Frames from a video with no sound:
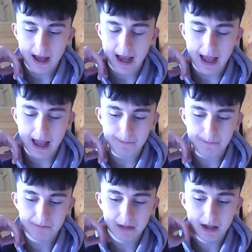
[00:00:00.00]
But
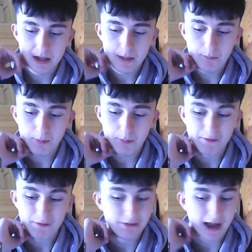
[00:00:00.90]

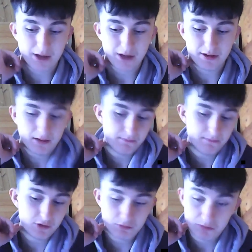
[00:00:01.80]
apart from that, I thought
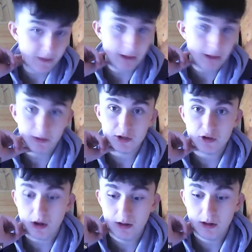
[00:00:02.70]
Spain were in
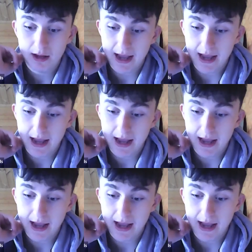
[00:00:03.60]
control.